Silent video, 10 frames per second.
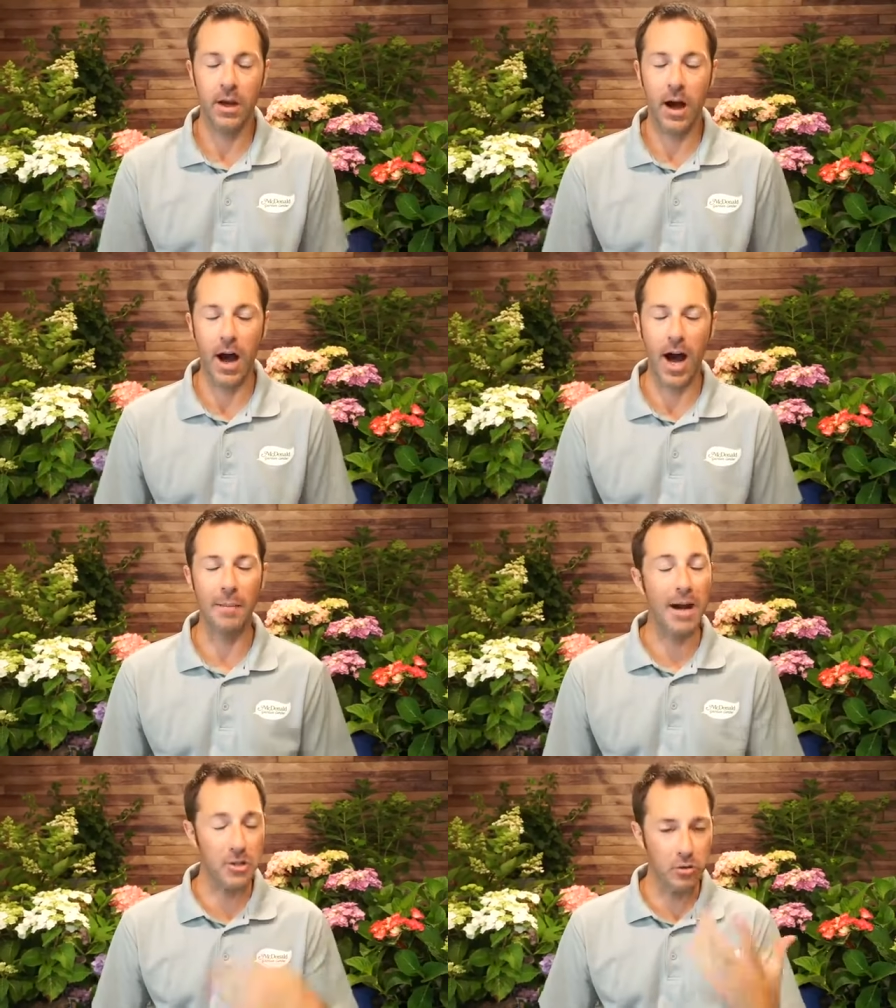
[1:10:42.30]

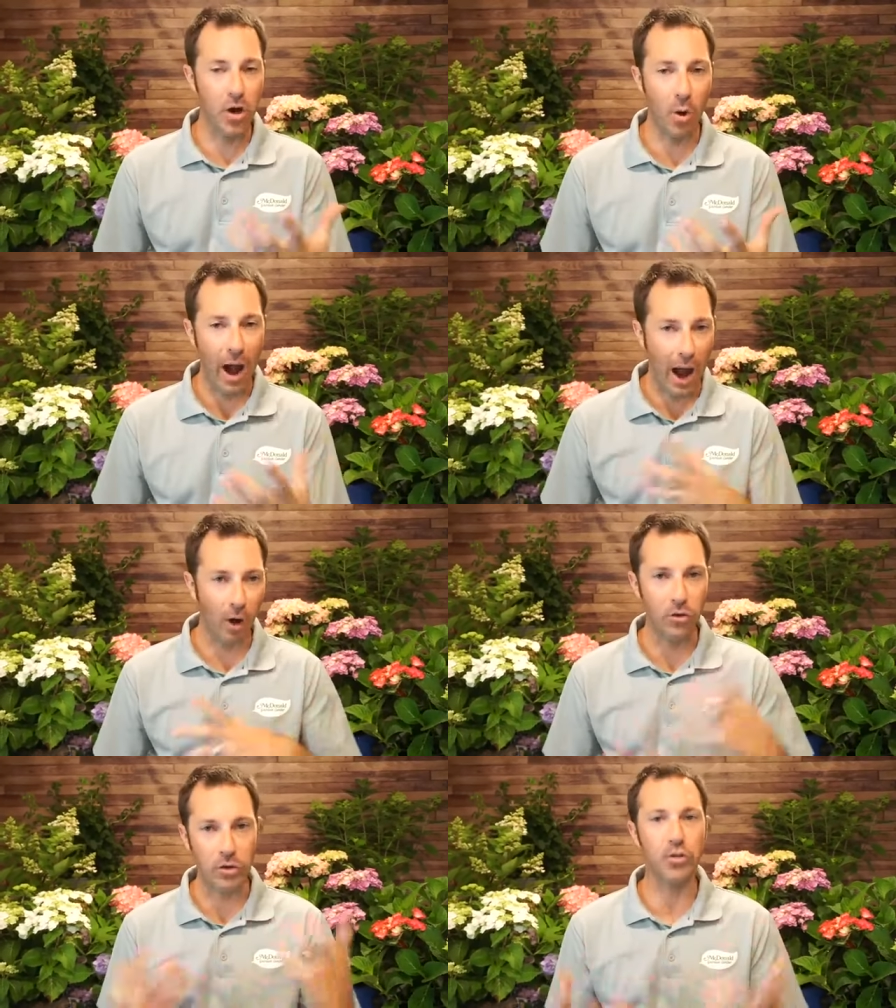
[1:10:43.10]
Um, I do know
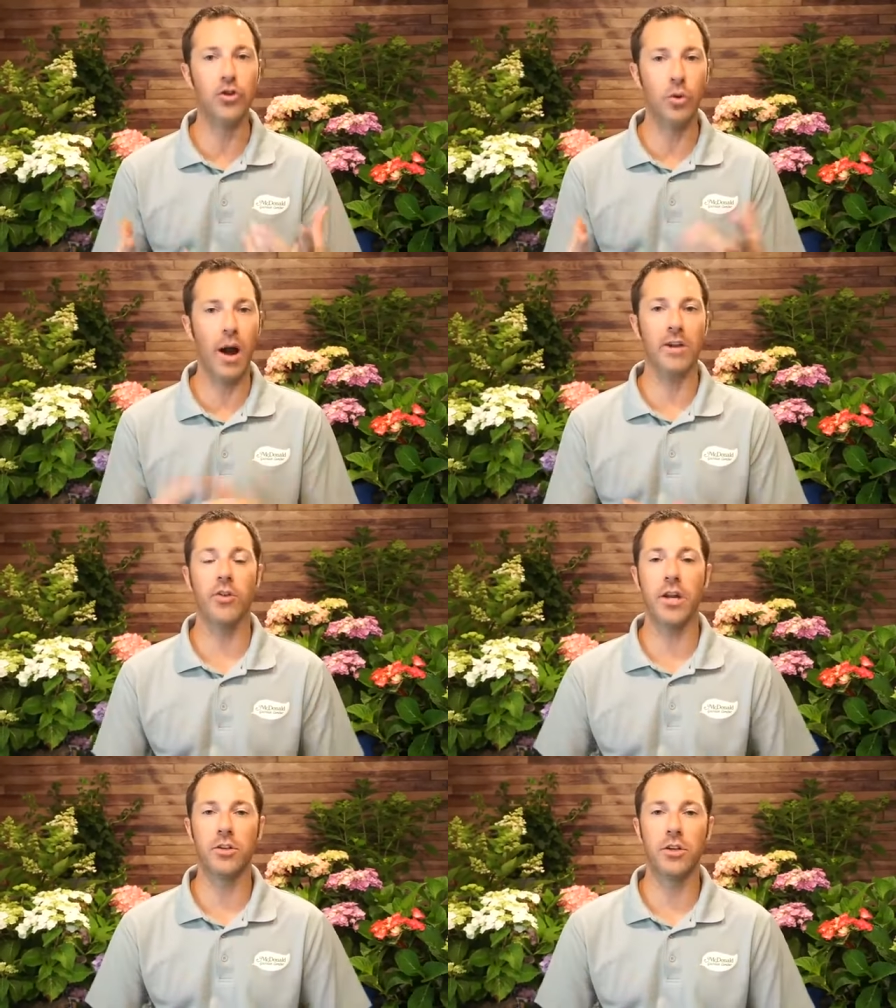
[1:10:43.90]
how you can do
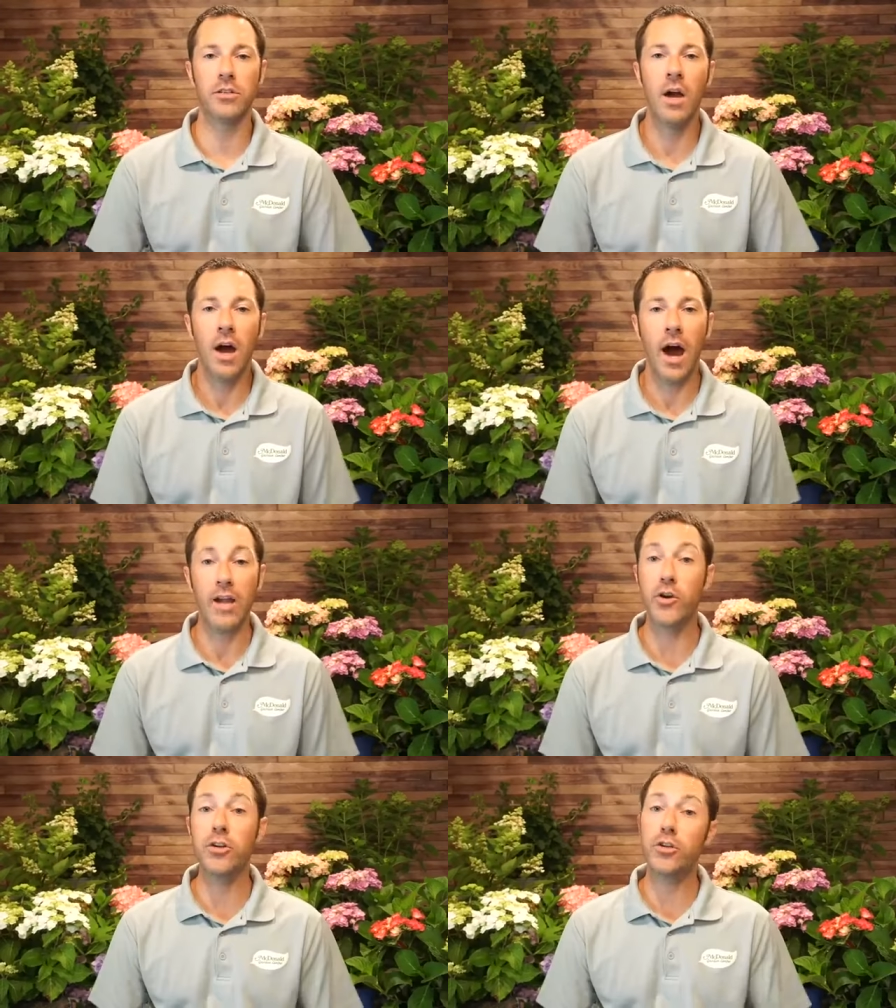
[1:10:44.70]
hydrangeas.
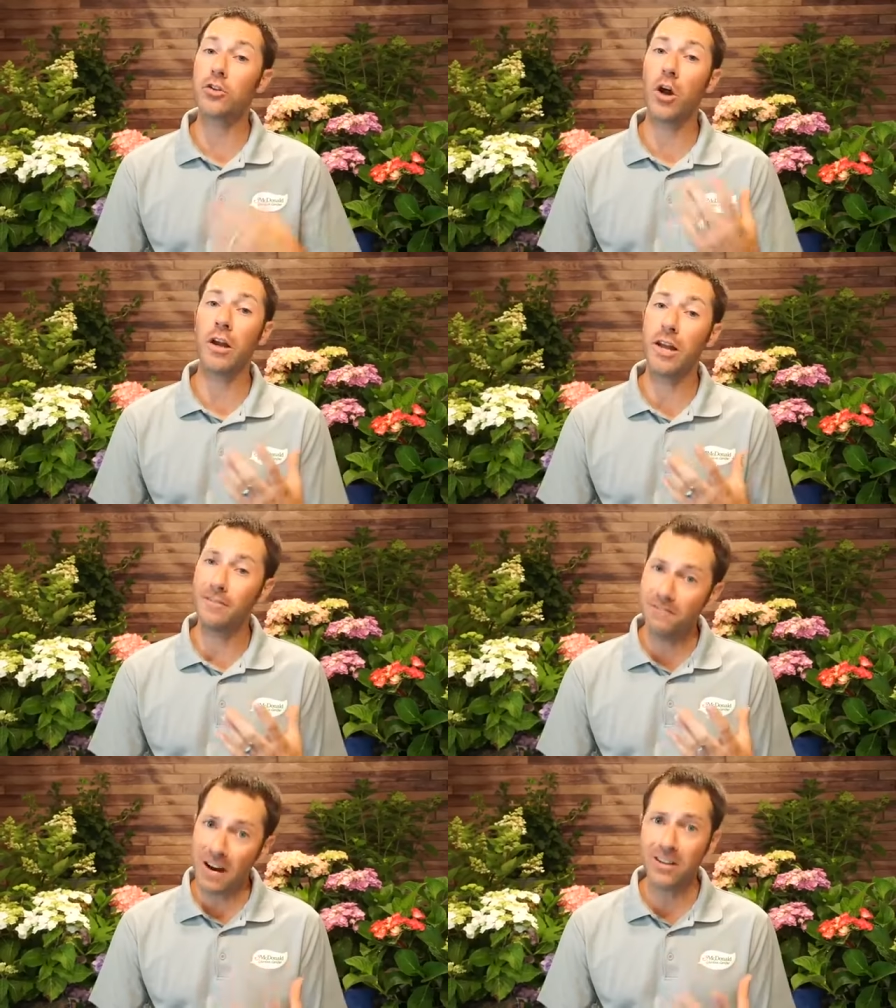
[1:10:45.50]
Hydrangeas are
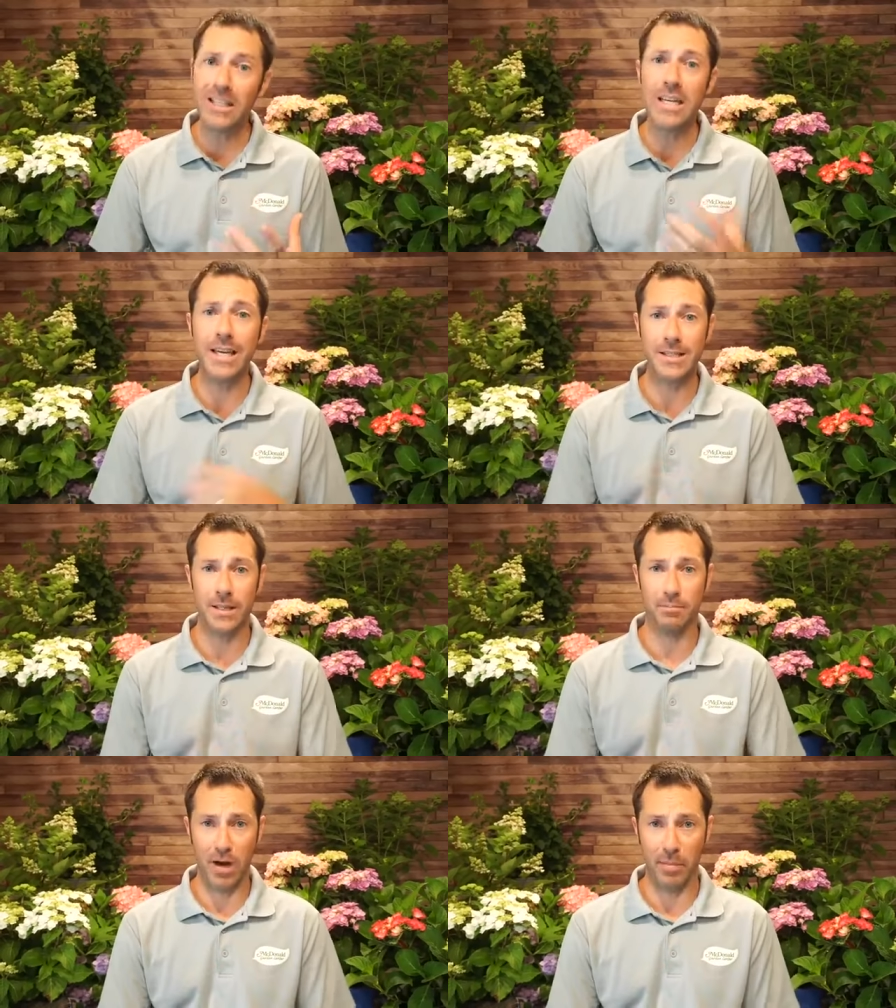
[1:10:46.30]
fairly easy
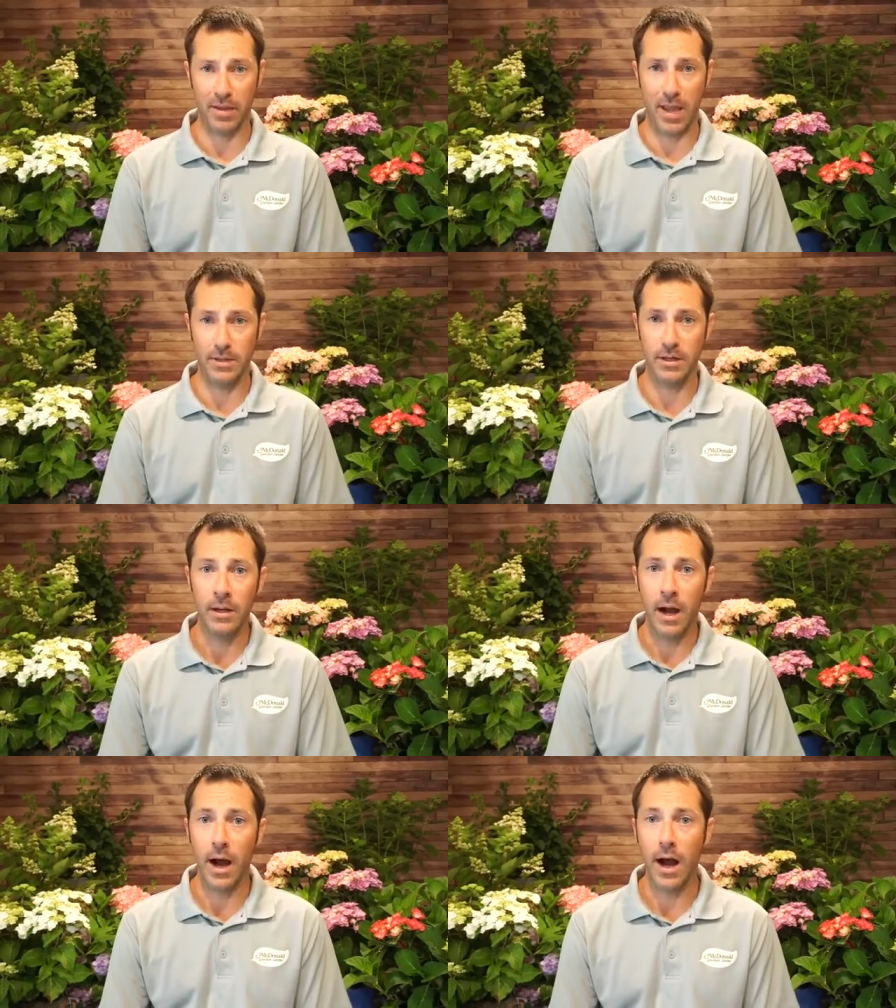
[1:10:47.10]
to propagate.
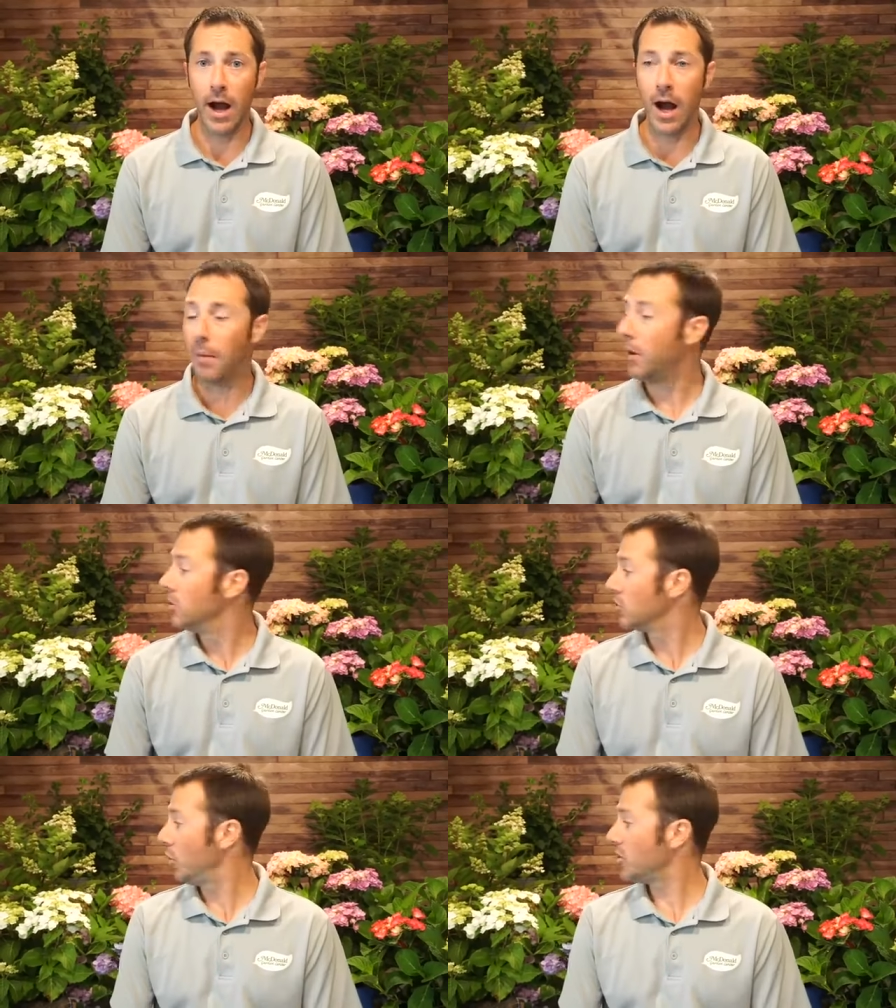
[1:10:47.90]
Um,
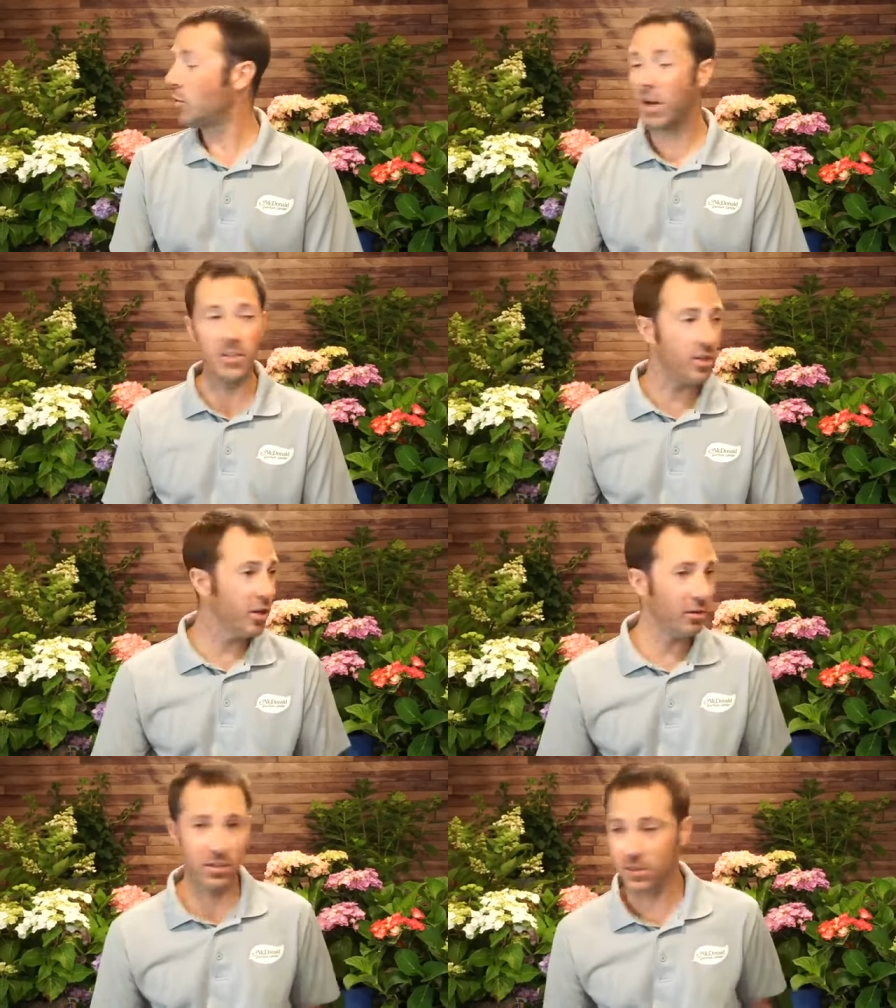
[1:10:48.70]
so what you want to
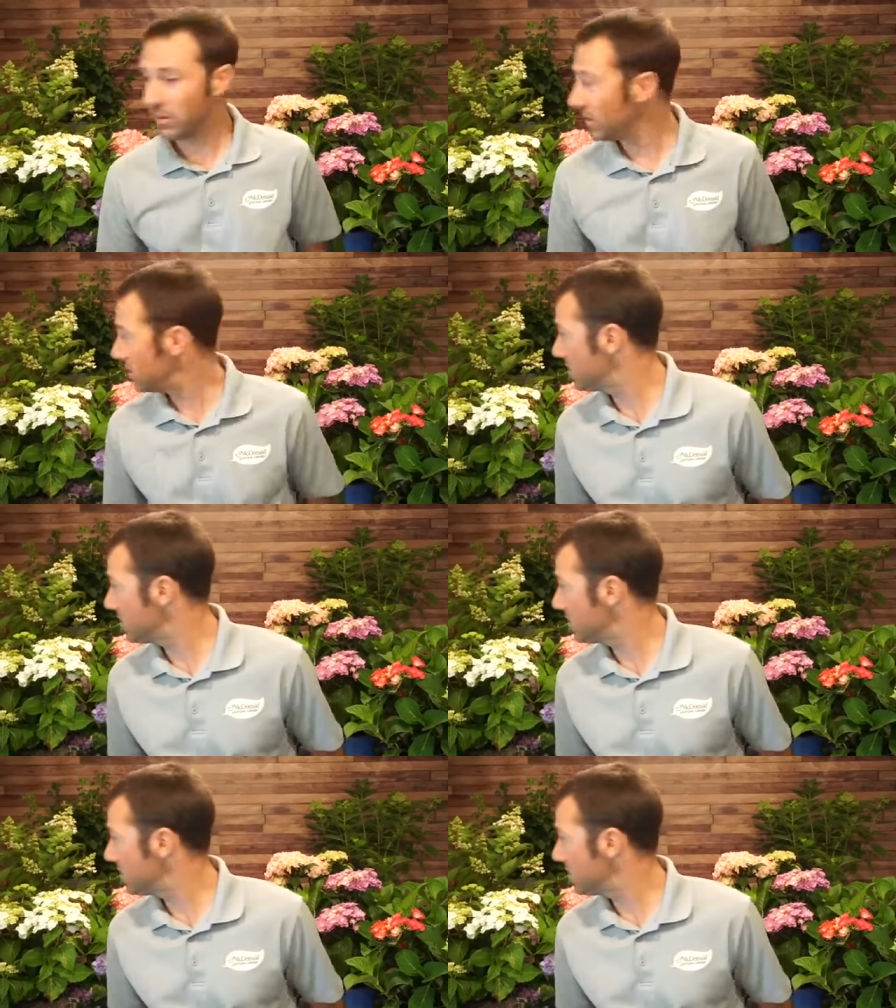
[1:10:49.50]
do is, let's